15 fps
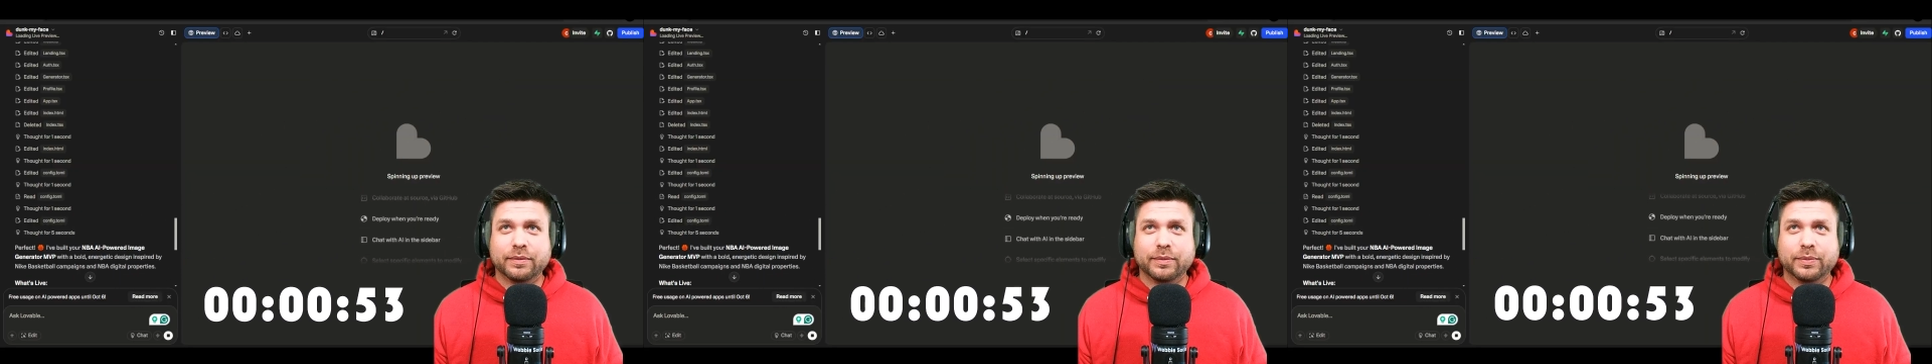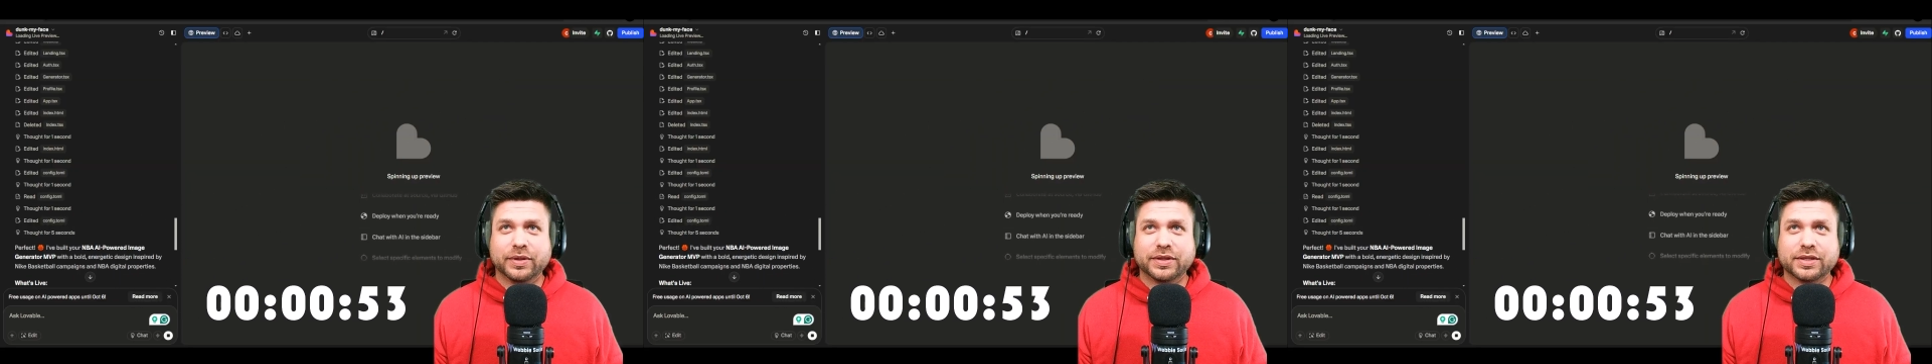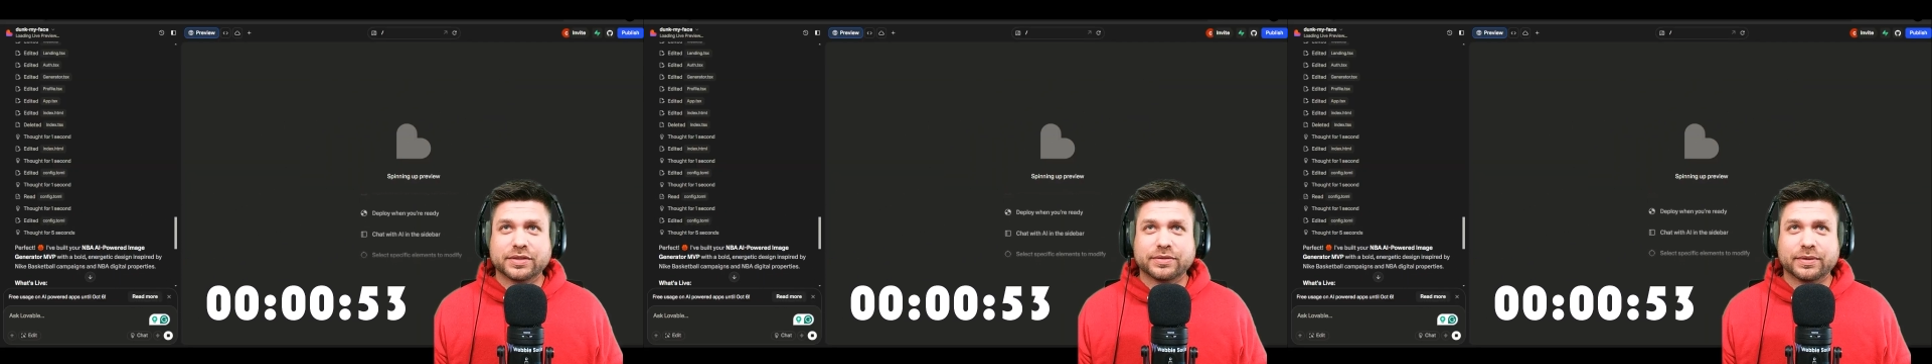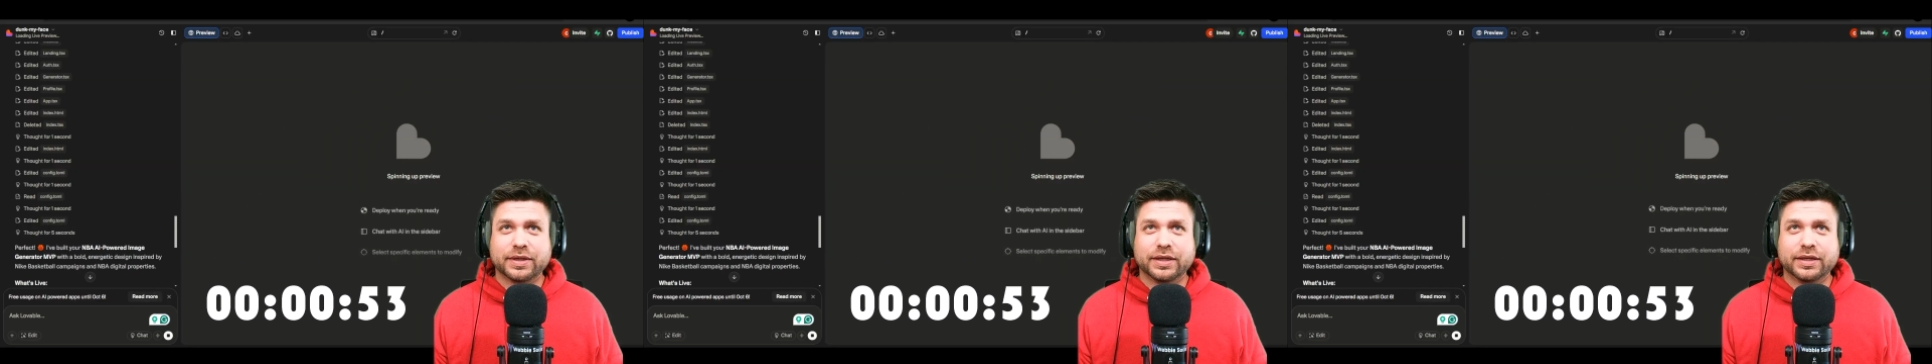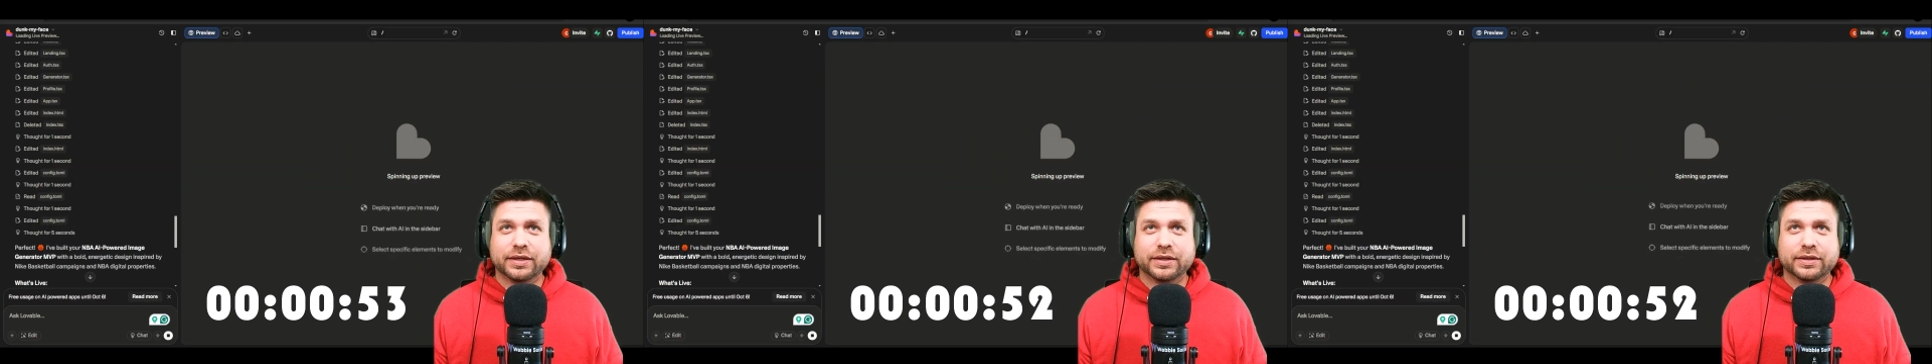Put this right
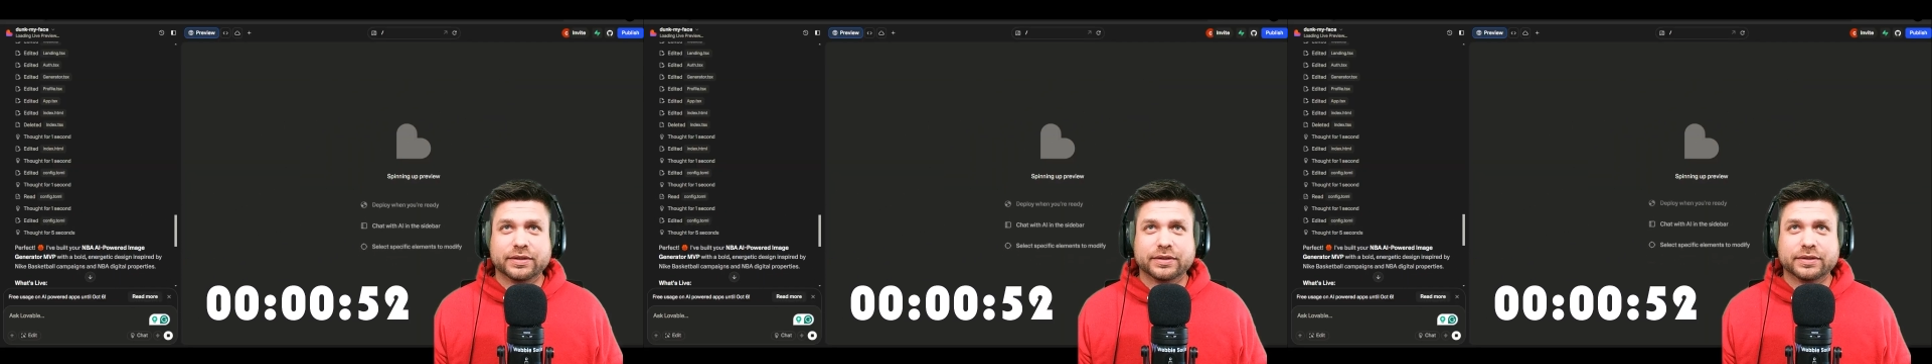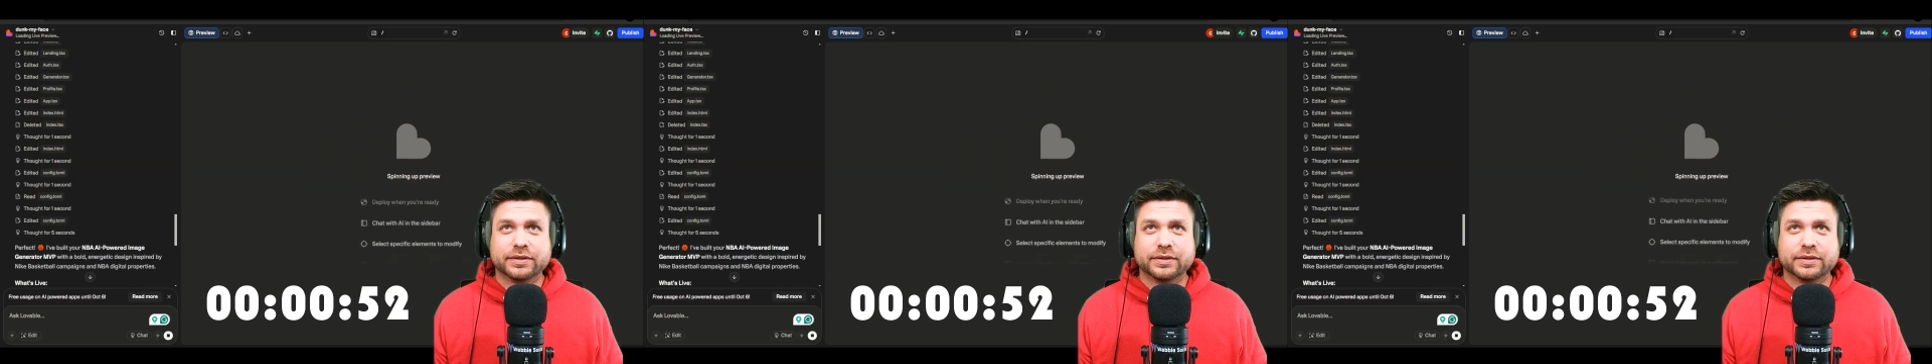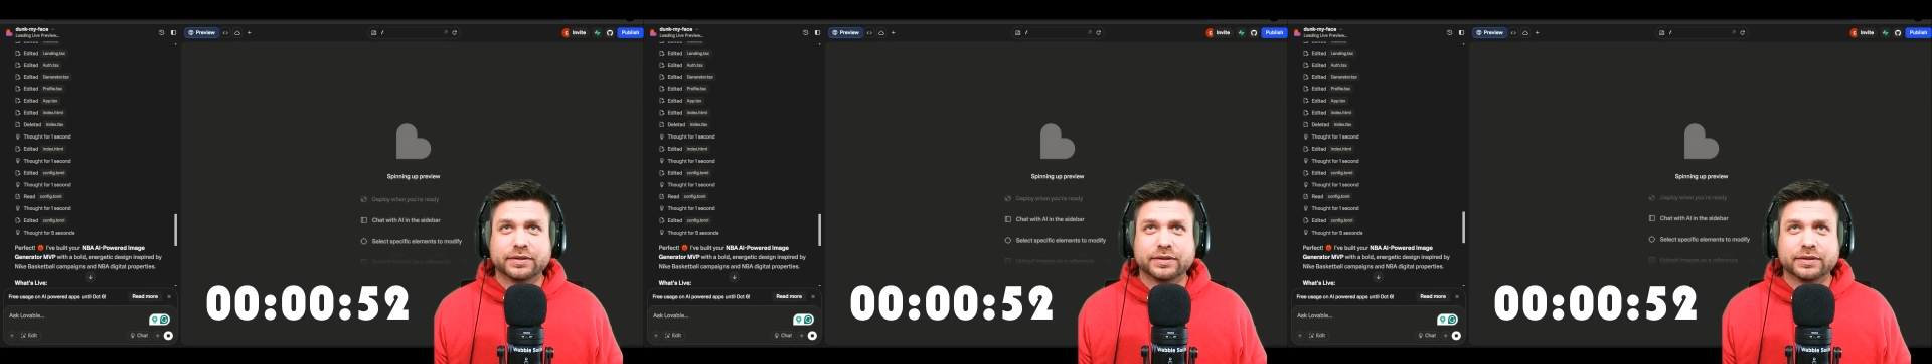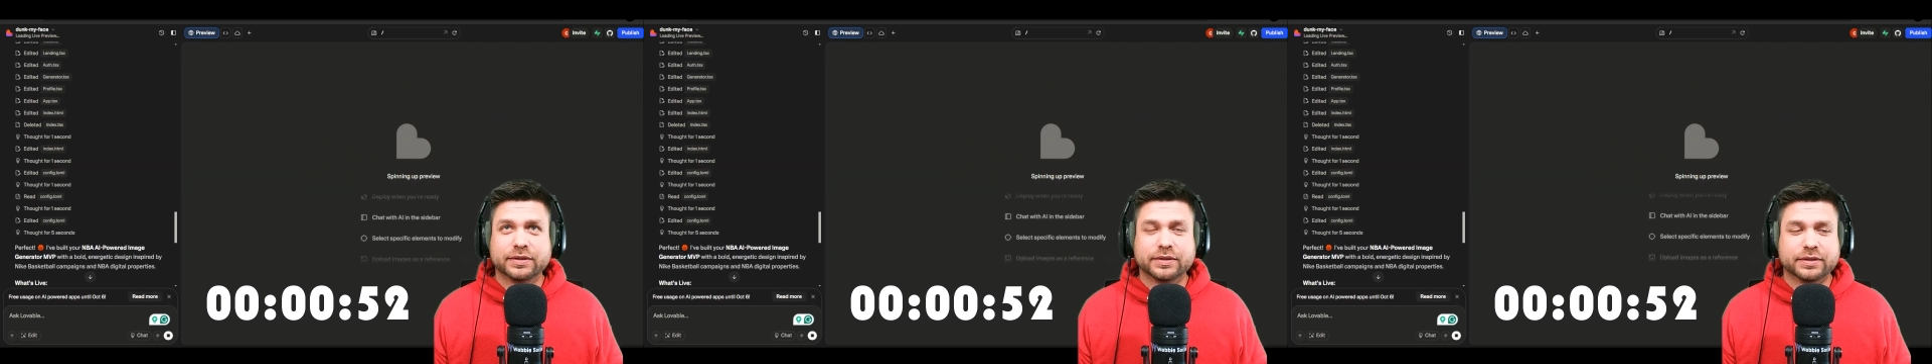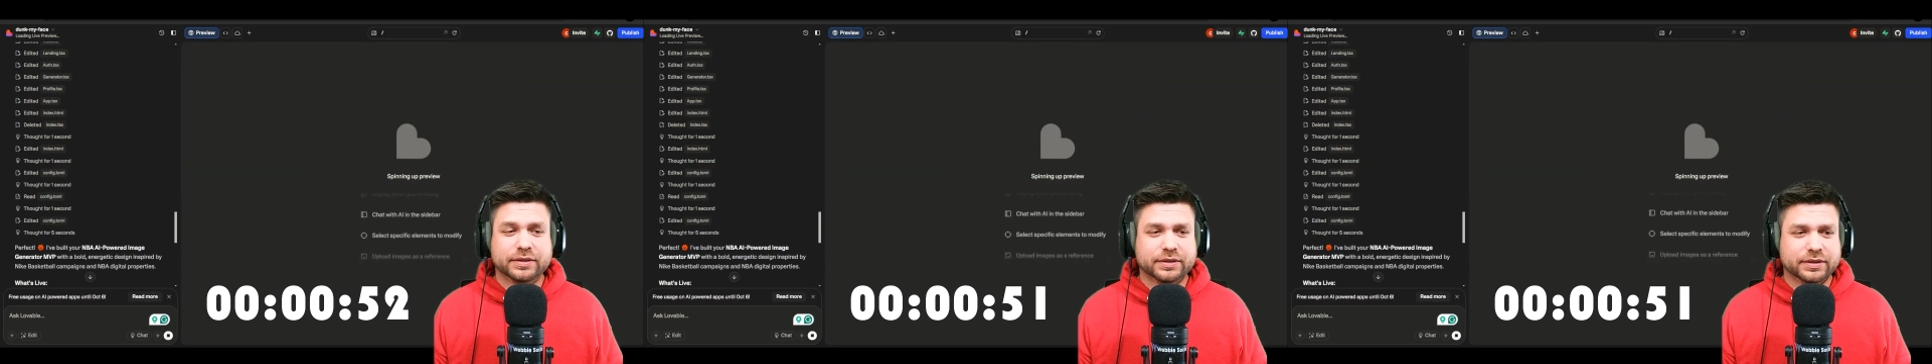here.
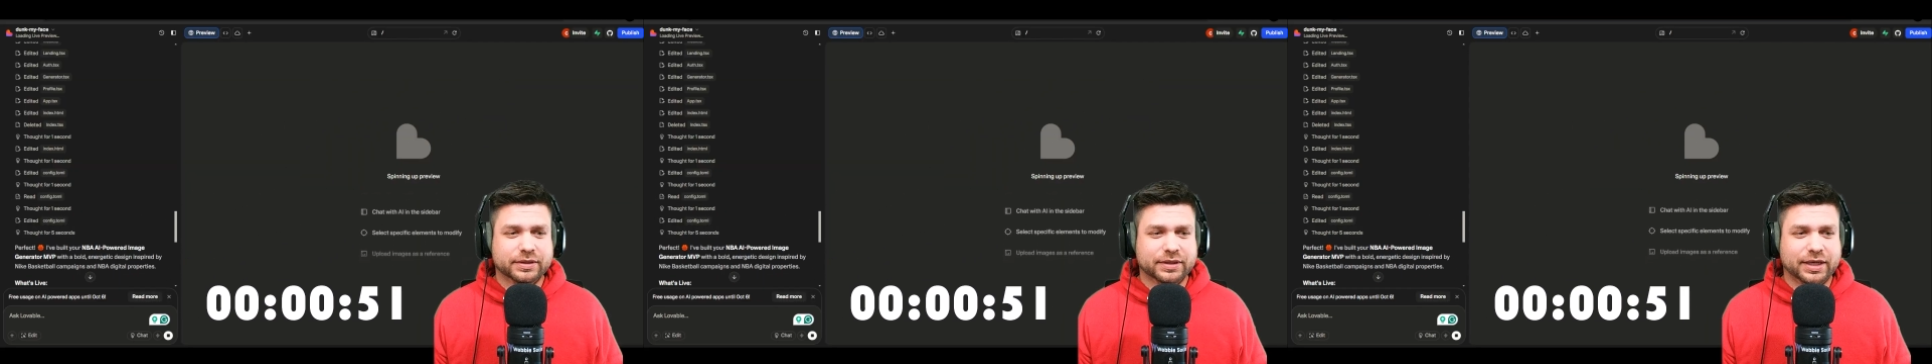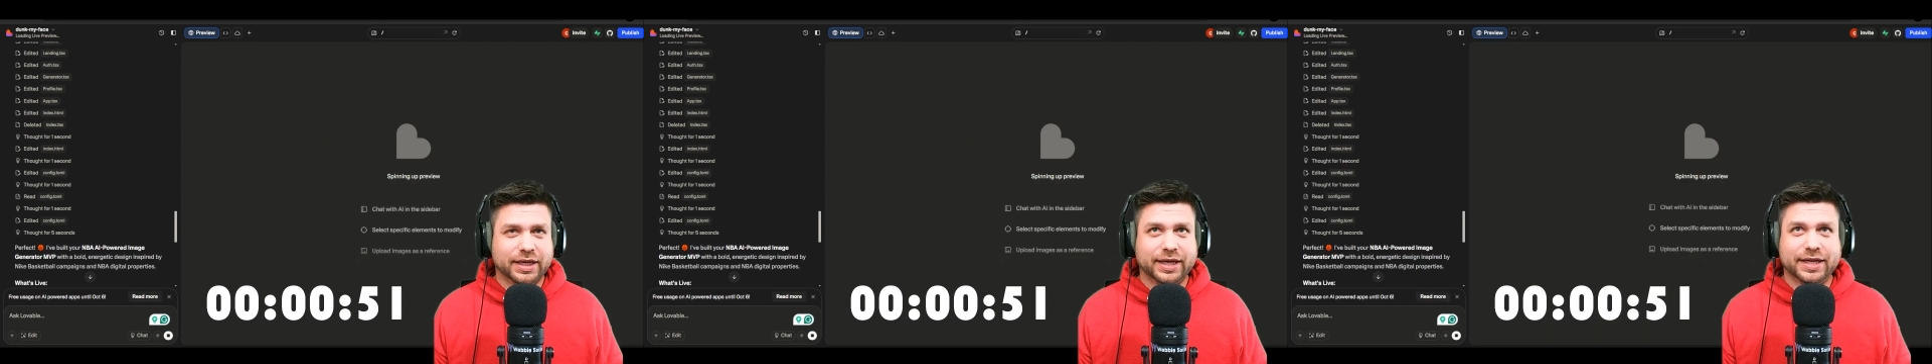I